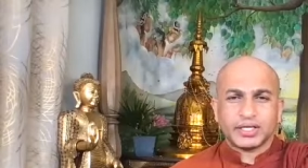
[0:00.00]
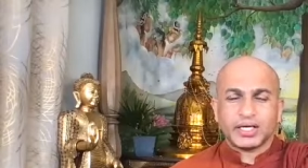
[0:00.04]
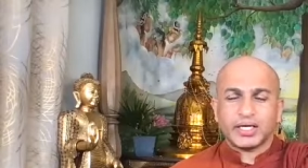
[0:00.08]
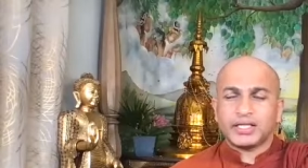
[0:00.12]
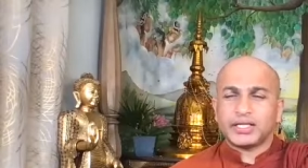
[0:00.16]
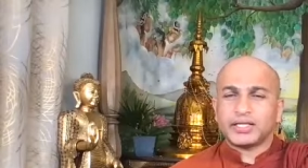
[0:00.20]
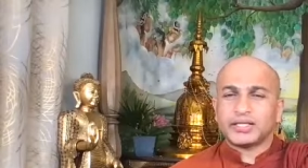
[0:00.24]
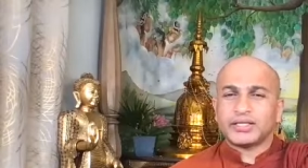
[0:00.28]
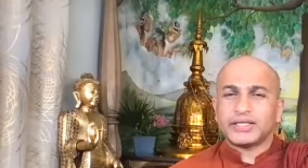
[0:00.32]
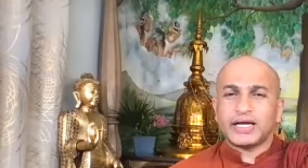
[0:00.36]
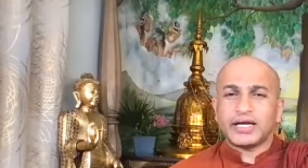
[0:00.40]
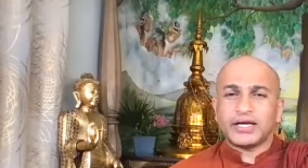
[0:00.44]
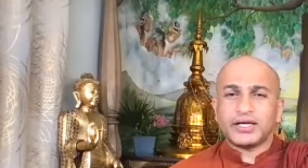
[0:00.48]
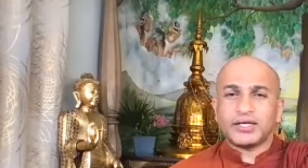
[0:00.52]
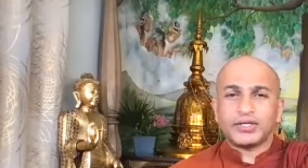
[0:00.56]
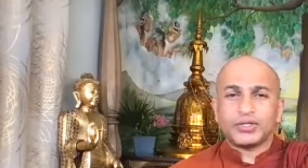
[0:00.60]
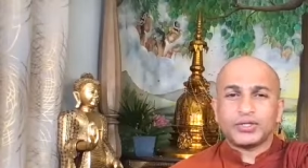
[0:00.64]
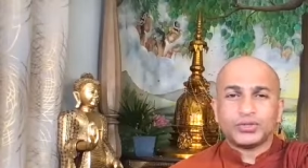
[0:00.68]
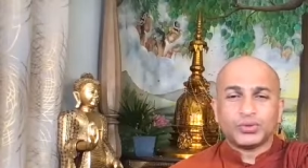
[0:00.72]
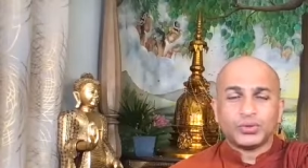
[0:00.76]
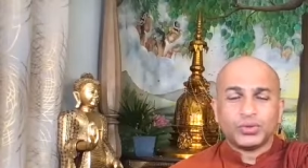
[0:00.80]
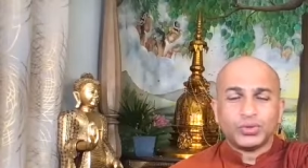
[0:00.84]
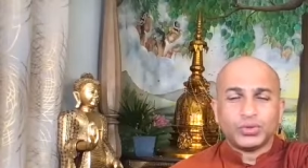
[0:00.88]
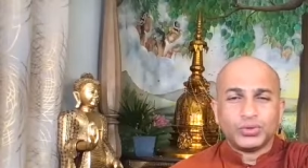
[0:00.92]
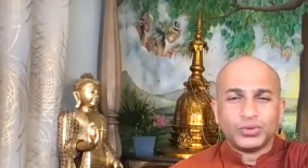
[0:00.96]
it that
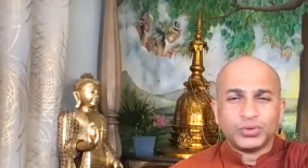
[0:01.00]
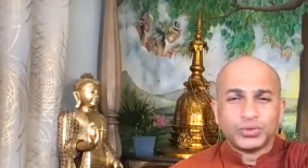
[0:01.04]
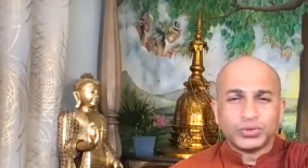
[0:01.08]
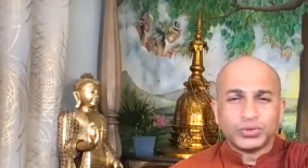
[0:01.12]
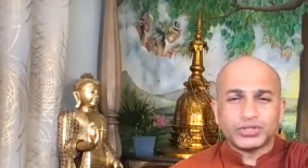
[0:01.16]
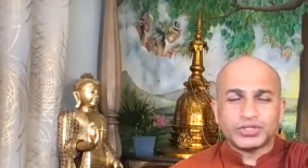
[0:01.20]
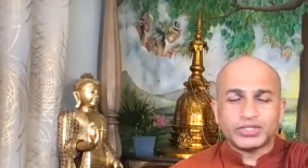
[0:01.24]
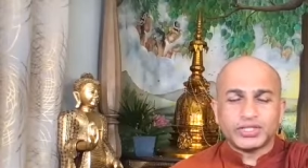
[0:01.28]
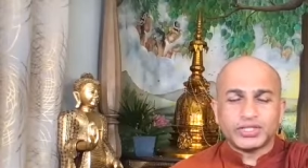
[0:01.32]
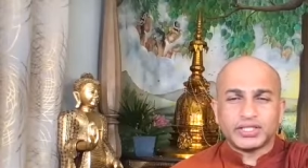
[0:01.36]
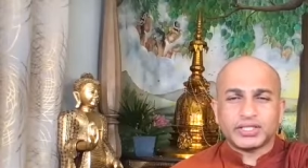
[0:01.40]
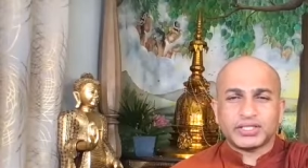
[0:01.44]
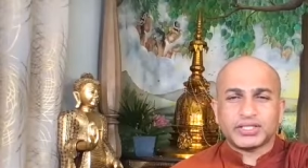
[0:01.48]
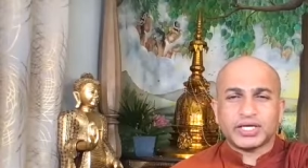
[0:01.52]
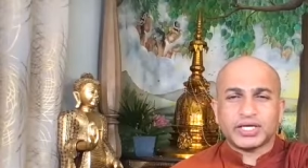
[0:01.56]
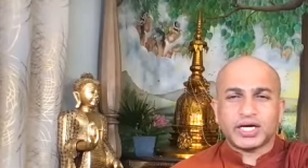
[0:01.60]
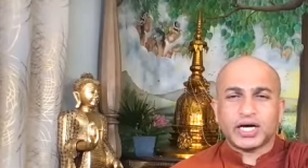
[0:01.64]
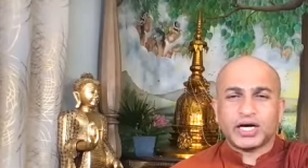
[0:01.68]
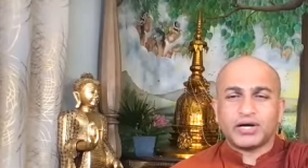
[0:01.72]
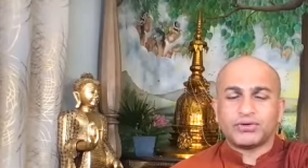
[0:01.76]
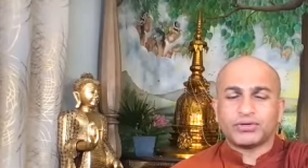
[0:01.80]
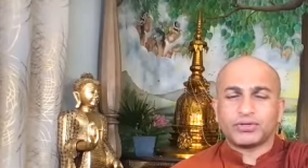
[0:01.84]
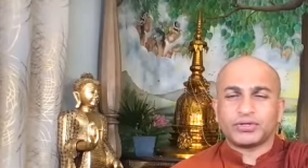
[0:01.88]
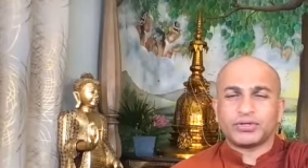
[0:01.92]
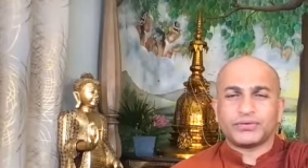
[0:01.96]
you lose it
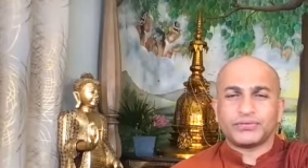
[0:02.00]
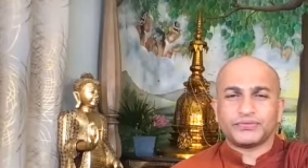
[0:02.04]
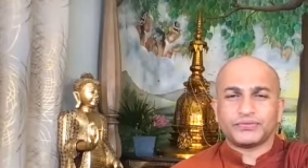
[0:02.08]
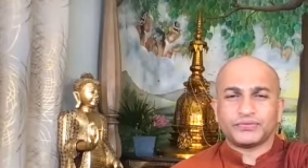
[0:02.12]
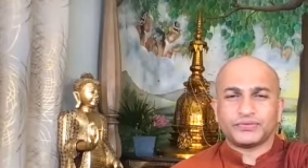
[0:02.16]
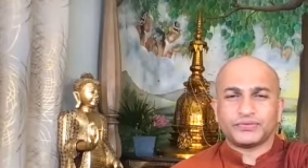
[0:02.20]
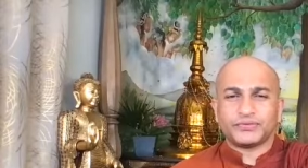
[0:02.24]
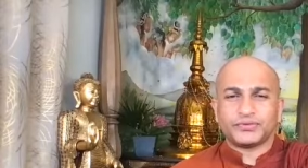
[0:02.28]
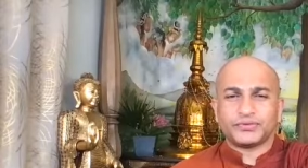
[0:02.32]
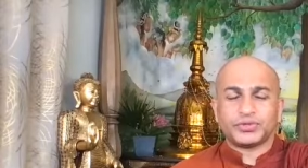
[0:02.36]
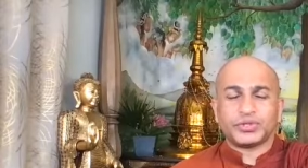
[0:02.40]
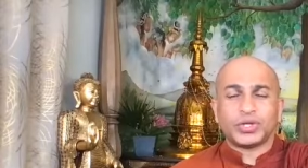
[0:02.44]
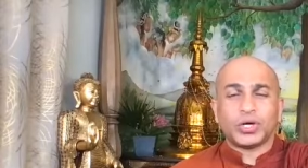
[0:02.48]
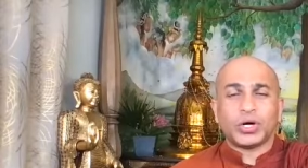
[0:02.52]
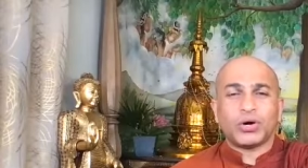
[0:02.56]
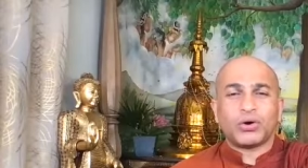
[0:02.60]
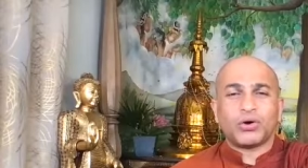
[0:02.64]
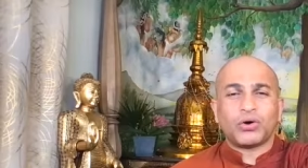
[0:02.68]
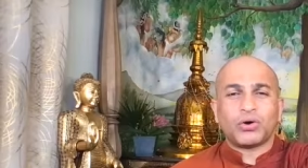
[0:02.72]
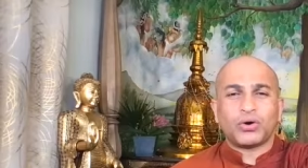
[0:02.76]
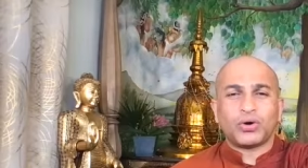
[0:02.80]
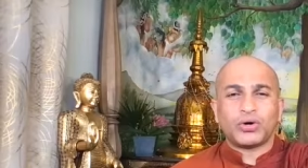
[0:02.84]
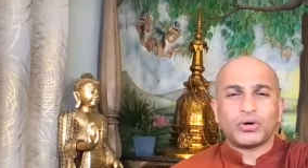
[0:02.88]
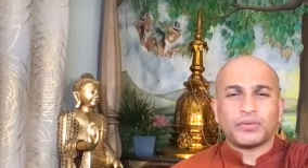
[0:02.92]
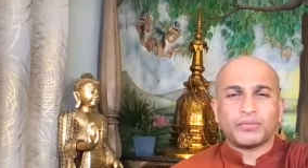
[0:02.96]
out of your
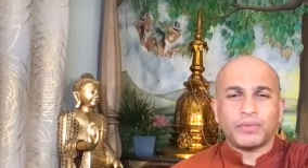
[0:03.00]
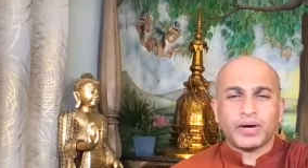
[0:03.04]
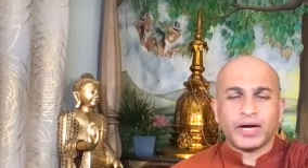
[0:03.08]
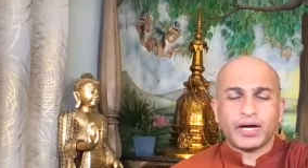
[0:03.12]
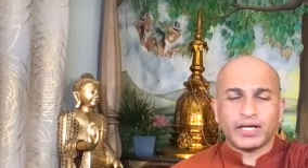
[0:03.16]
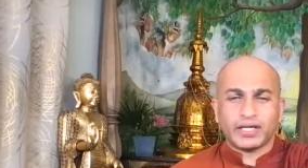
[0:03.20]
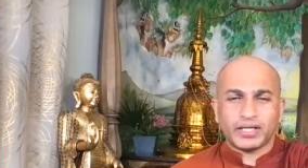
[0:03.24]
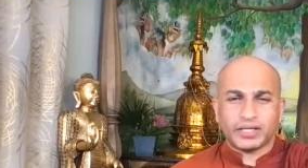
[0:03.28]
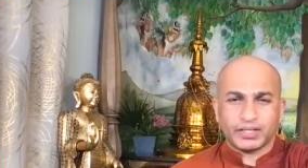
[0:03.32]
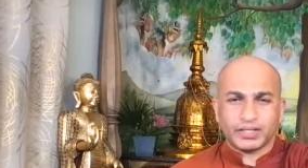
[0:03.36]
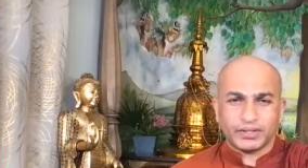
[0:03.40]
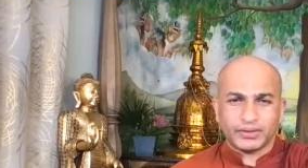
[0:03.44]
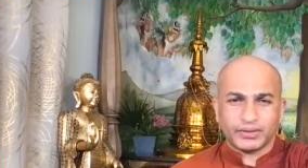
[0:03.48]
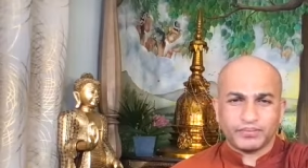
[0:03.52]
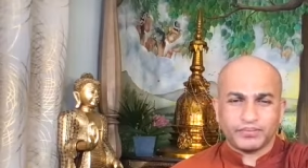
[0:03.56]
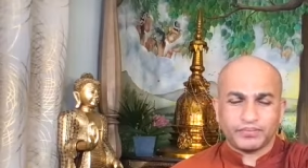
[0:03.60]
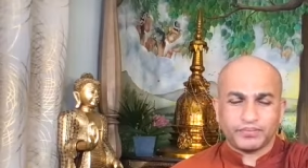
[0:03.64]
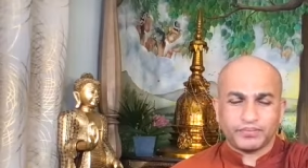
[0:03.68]
own mind,